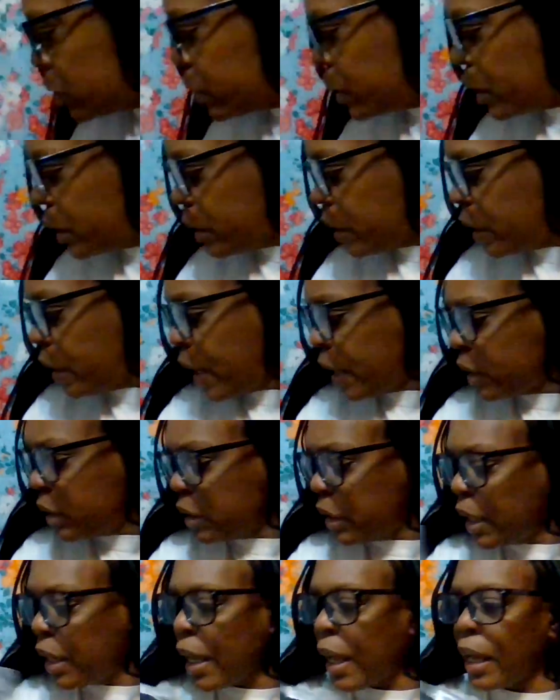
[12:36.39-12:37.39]
then the next
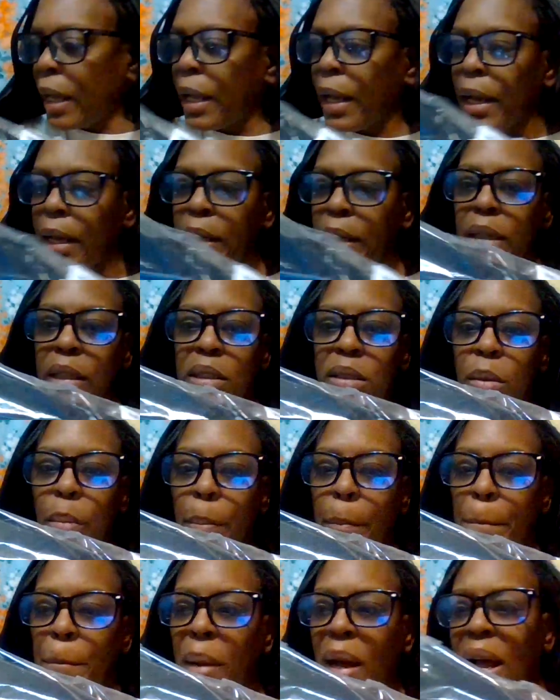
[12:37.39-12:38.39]
thing I got is a
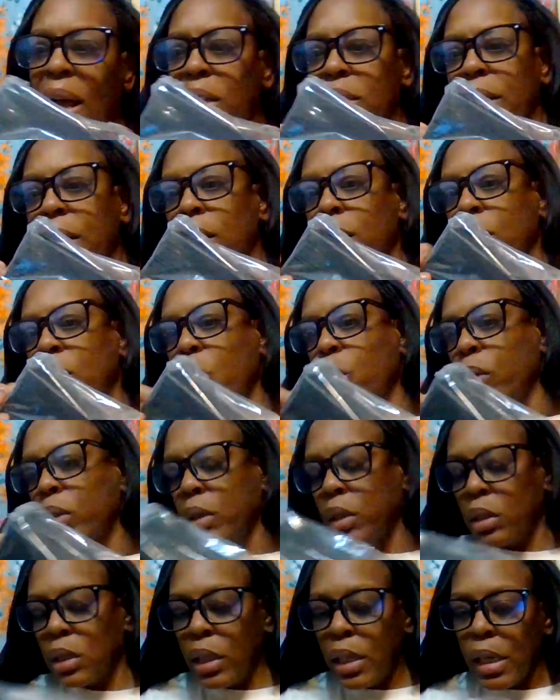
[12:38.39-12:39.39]
box. I don't know what
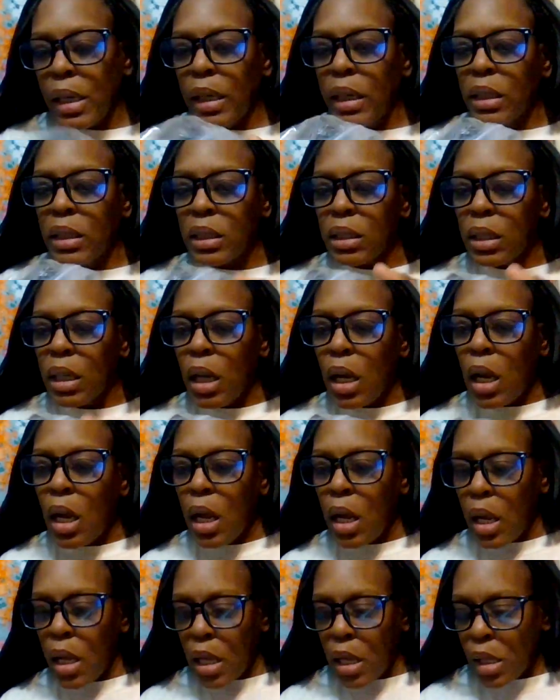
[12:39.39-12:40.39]
this is.
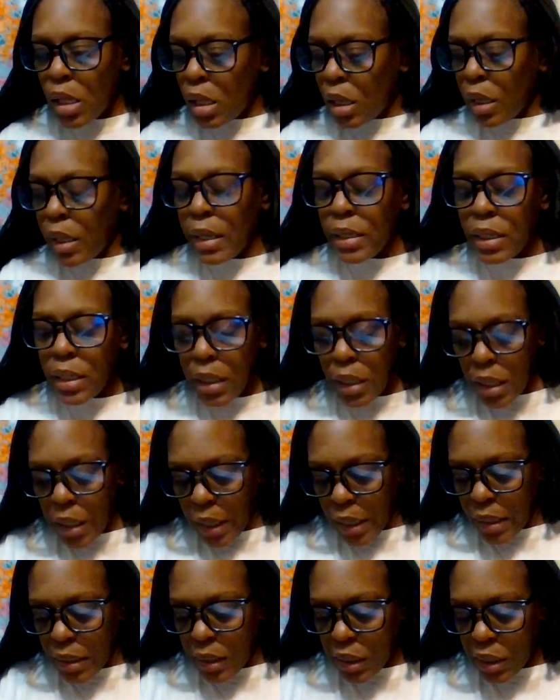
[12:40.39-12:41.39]
Let's
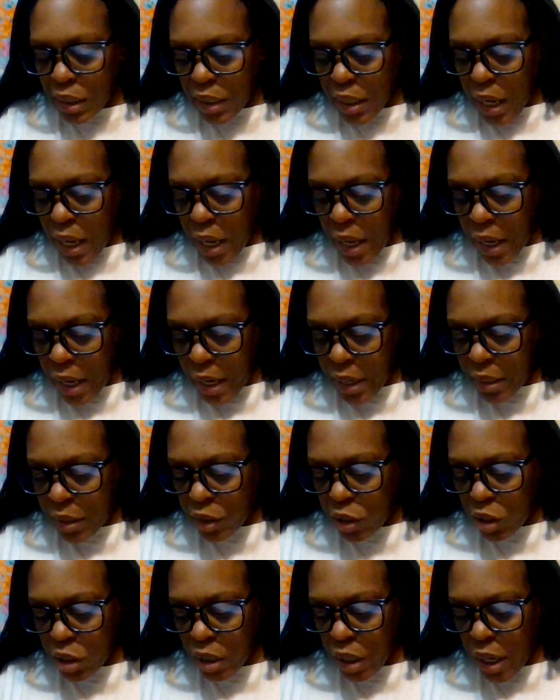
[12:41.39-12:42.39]
look inside,
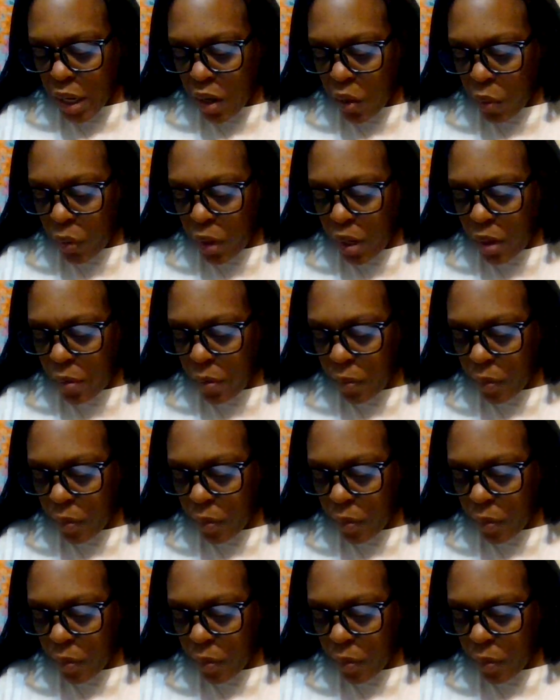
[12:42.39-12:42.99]
shall we?